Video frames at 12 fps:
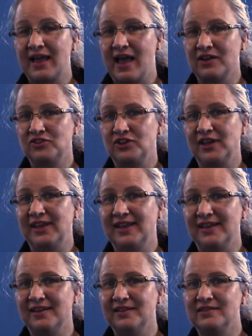actually
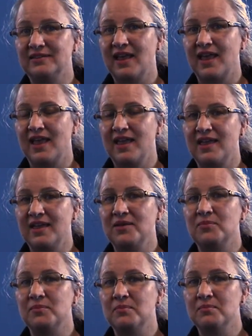is a
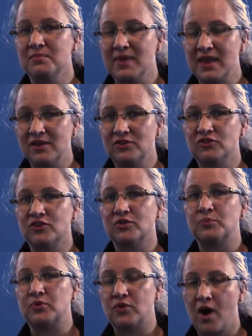
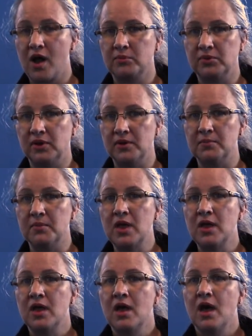major problem
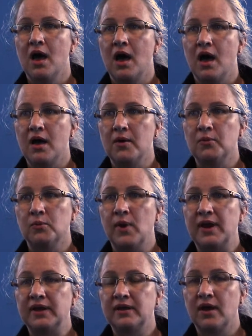
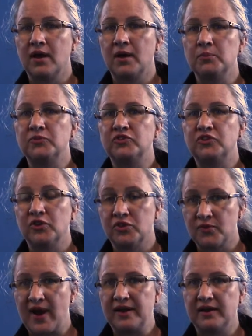when it comes to
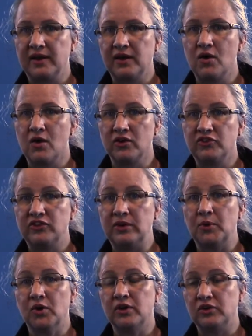threatening our
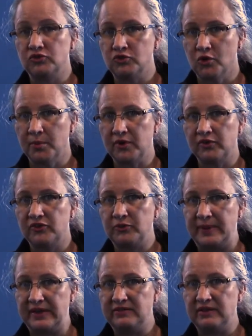seabird and shorebird
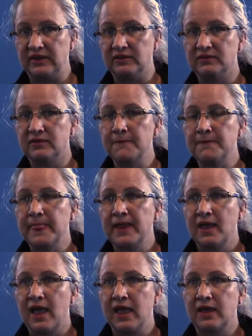species.
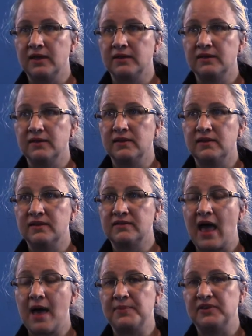And this
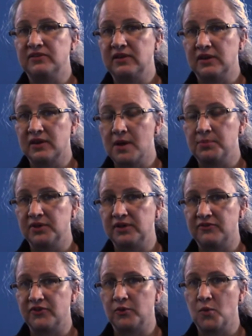happens in a couple of
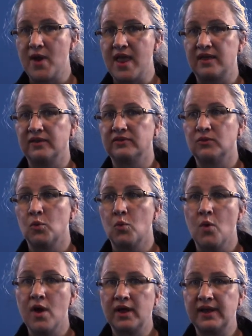different ways.
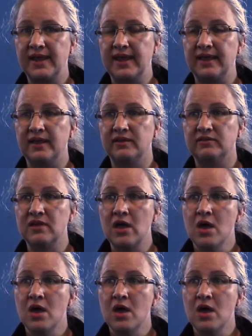One is